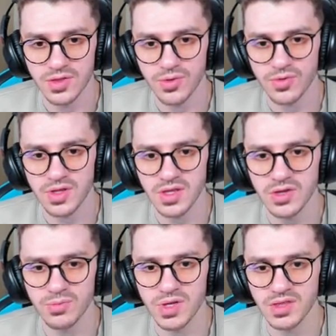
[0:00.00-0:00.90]
No
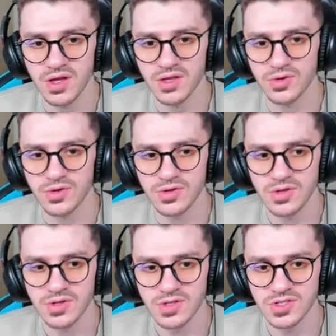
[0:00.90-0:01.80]
keyum, he neither.
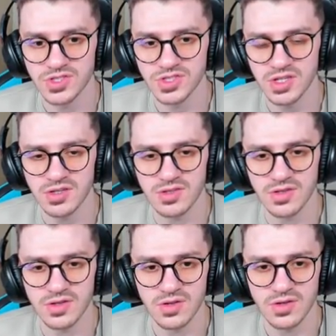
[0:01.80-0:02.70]

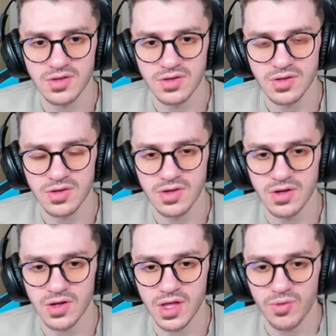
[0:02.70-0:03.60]
Shit.
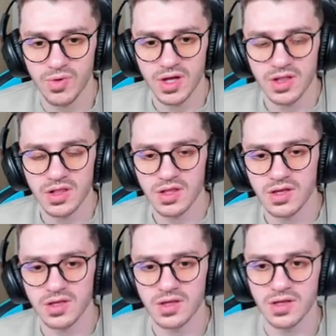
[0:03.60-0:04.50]
Okay, well...
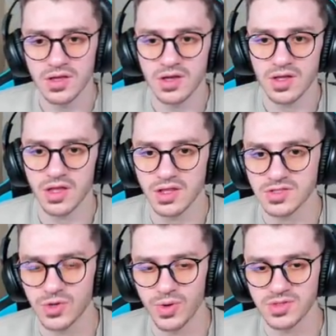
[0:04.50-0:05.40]
Okay,
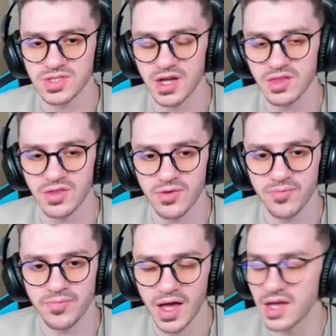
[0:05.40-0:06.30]
let's go outside then.
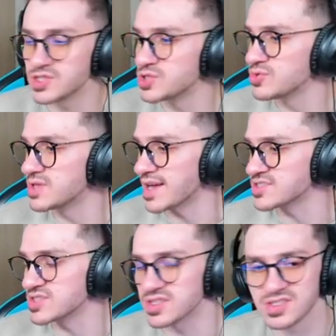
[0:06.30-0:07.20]
I should
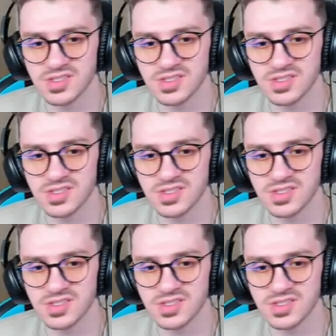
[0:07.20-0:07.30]
actually